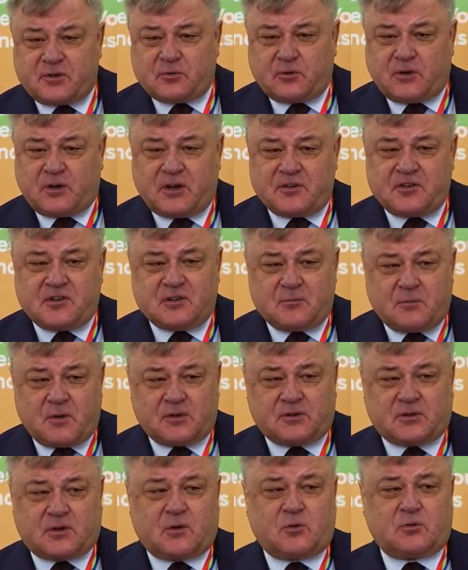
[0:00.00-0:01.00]
and
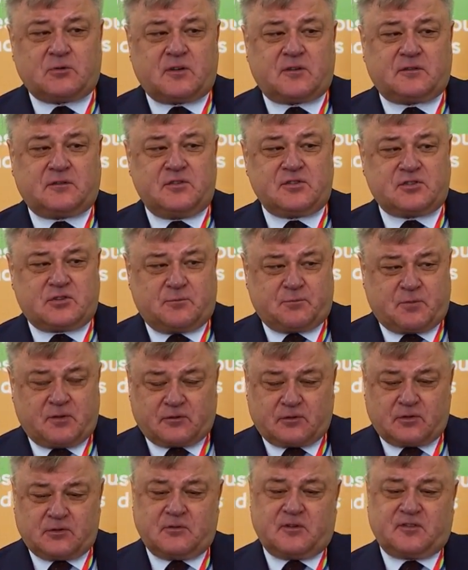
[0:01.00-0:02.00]
there the
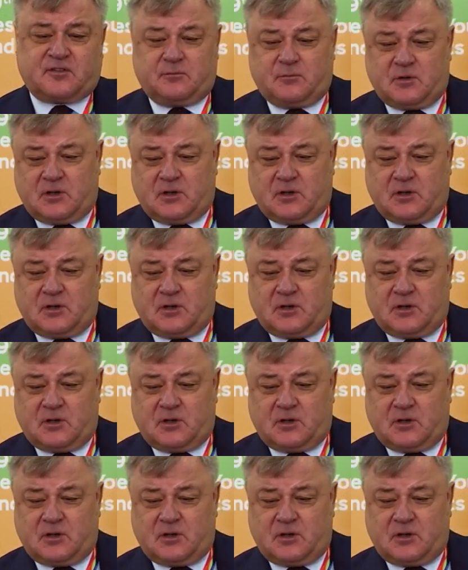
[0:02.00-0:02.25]
gauge